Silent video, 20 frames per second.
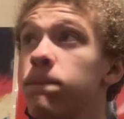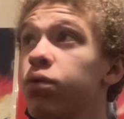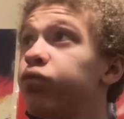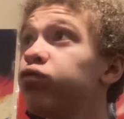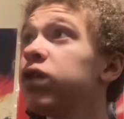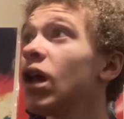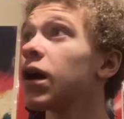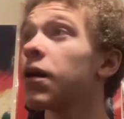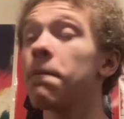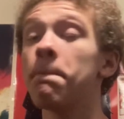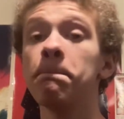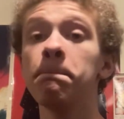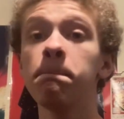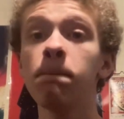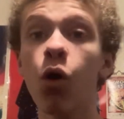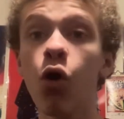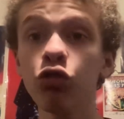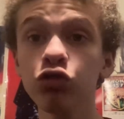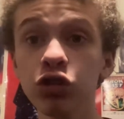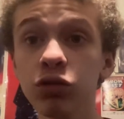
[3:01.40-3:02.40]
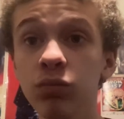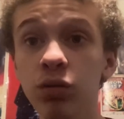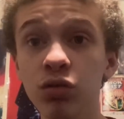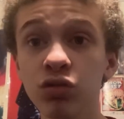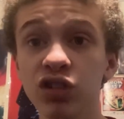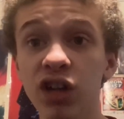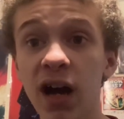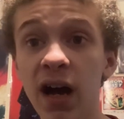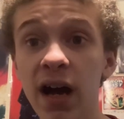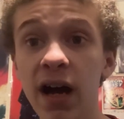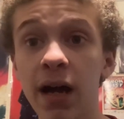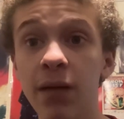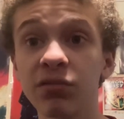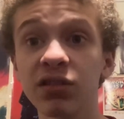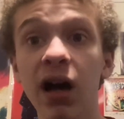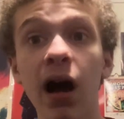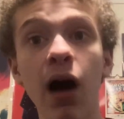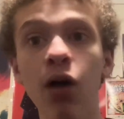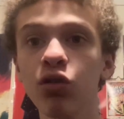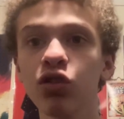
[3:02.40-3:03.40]
like, multiple times.
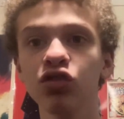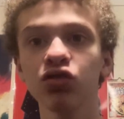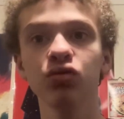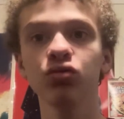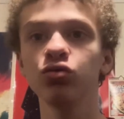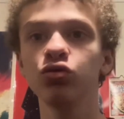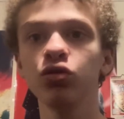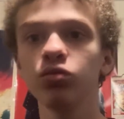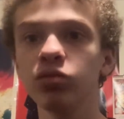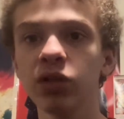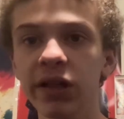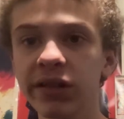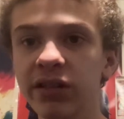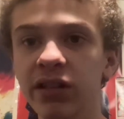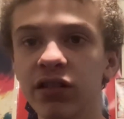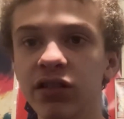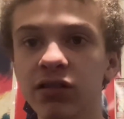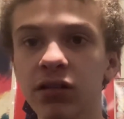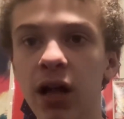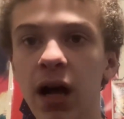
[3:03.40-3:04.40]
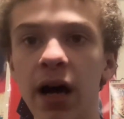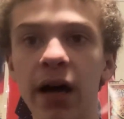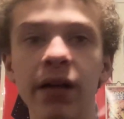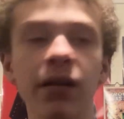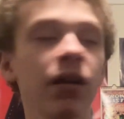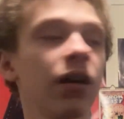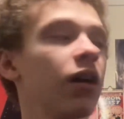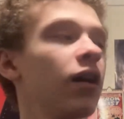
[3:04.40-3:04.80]
How does YouTube let this slide?